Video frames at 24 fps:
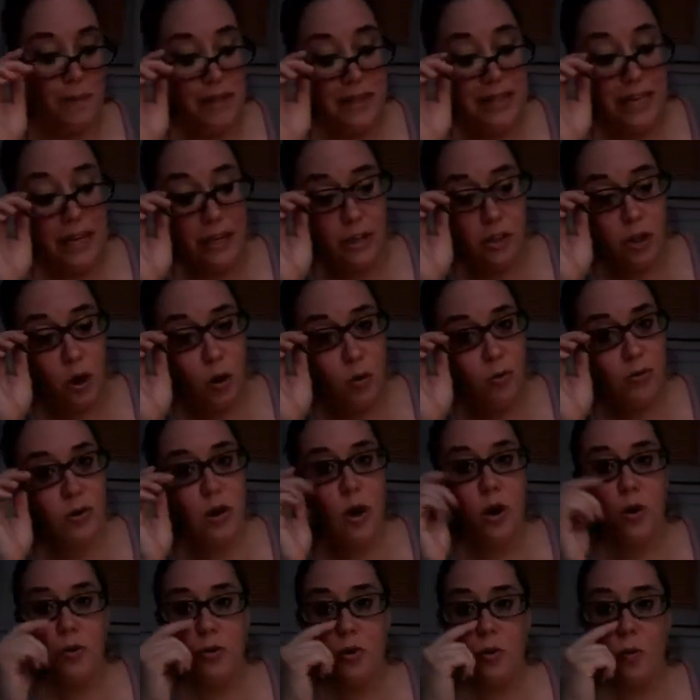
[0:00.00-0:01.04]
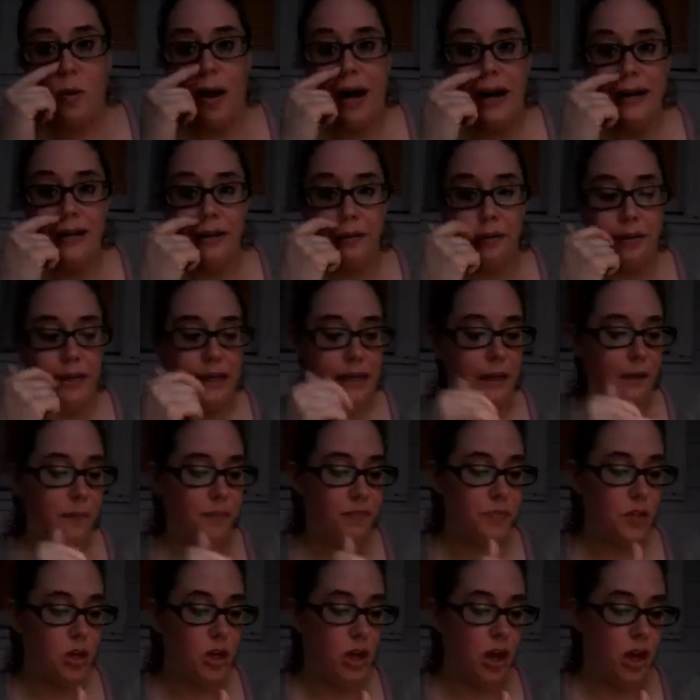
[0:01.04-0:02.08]
They don't know the winery,
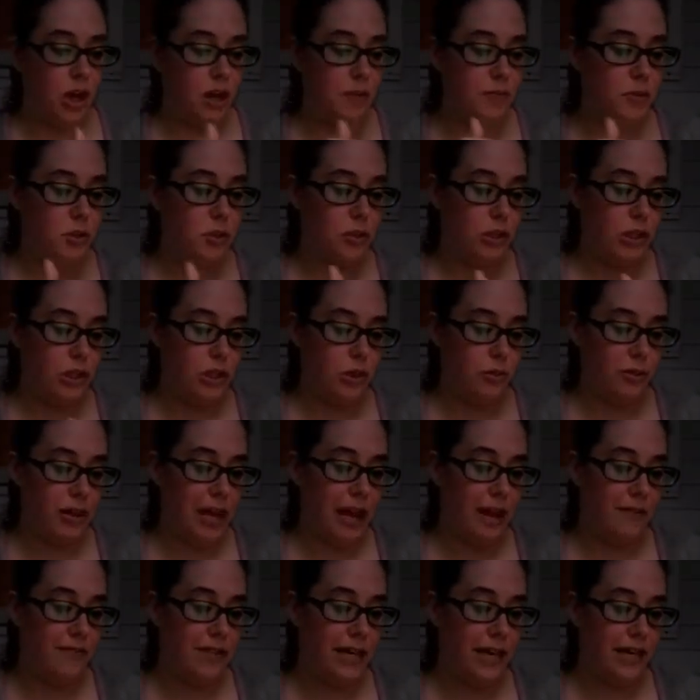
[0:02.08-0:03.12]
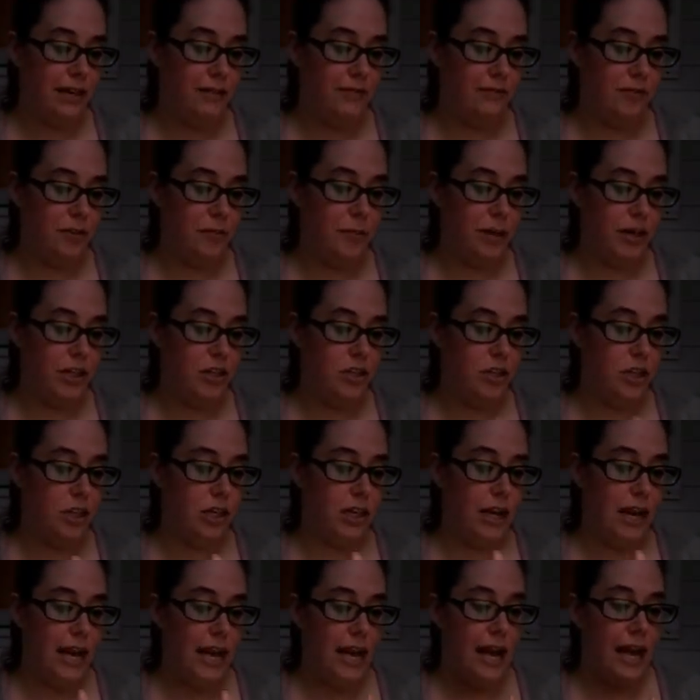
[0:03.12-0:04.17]
so they don't have that
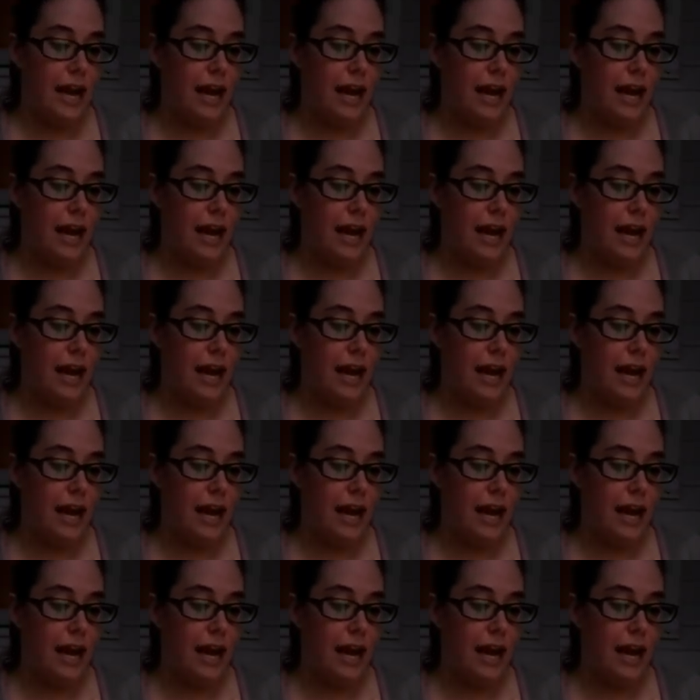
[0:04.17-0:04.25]
information.